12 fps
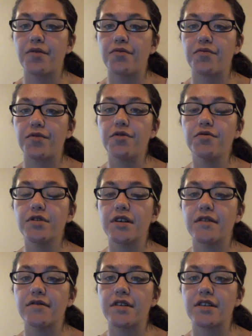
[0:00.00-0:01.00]
root
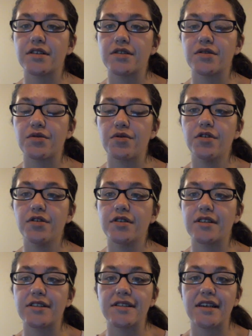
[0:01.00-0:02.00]
of the disorder,
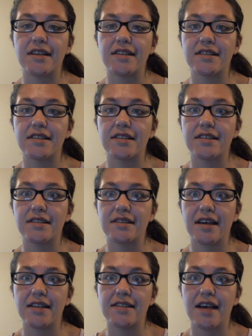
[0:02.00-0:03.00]
in a sense, is
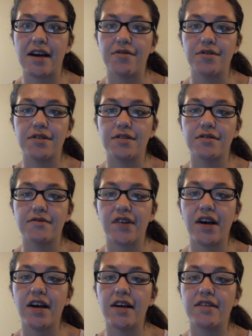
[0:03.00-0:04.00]
that's how it
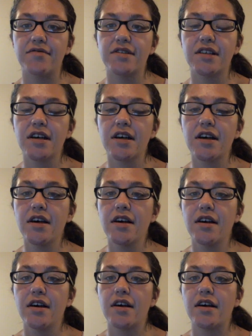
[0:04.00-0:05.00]
survives.
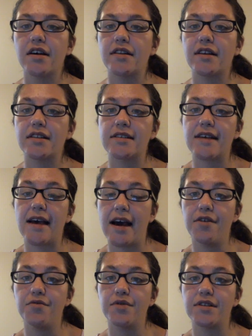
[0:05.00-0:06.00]
And that's
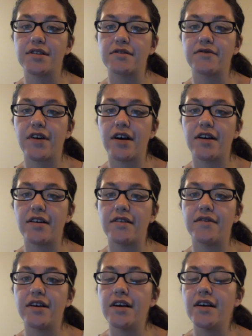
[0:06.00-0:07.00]
how we
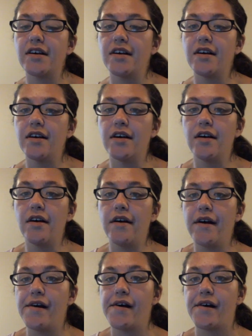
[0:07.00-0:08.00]
survived,
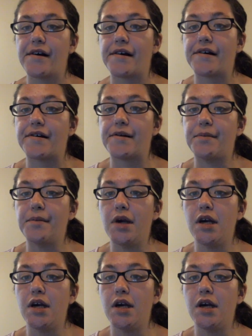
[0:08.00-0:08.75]
um,